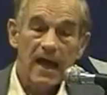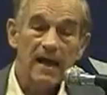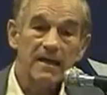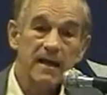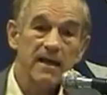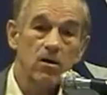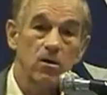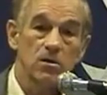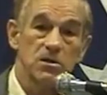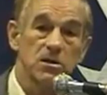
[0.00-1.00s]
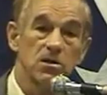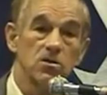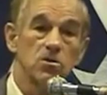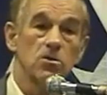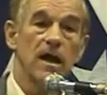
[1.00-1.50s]
and they
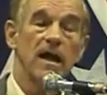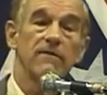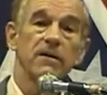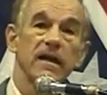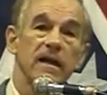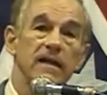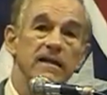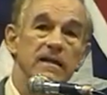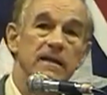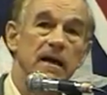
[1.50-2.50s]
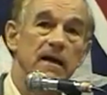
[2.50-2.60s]
also advocated